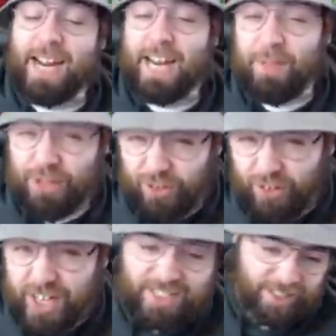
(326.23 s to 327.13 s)
and
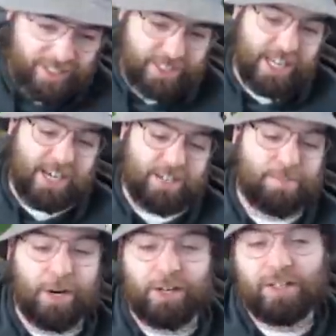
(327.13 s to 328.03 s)
3 touchdowns,
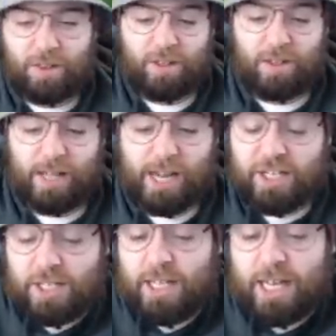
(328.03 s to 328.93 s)
bro. And just like